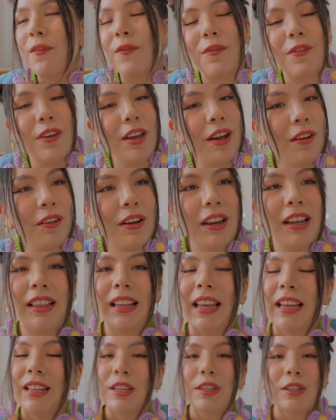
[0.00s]
very,
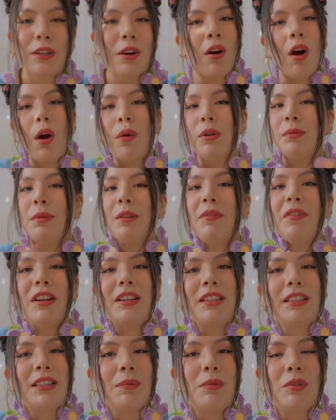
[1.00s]
like, this girl always be
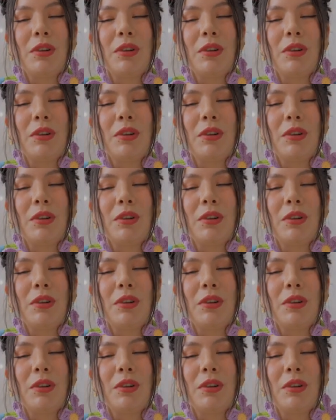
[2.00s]
finding slip